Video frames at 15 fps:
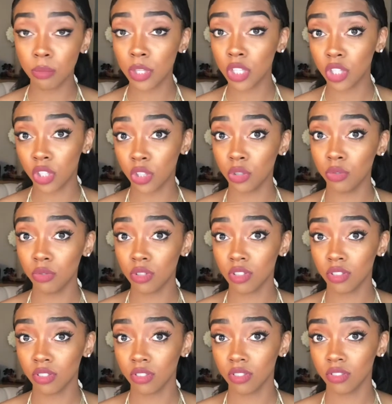be cute
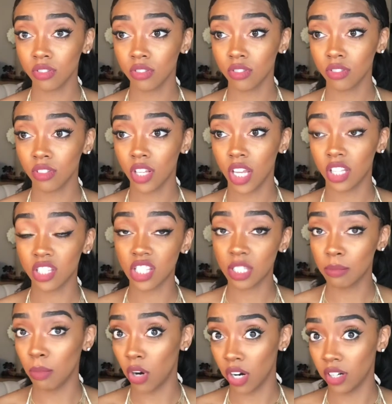and
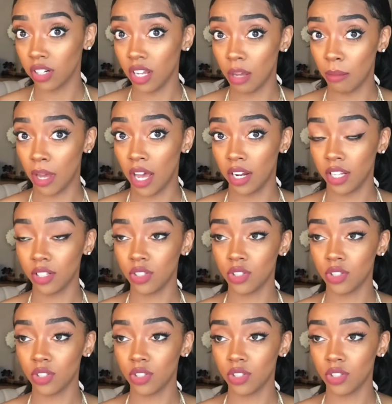smart about it.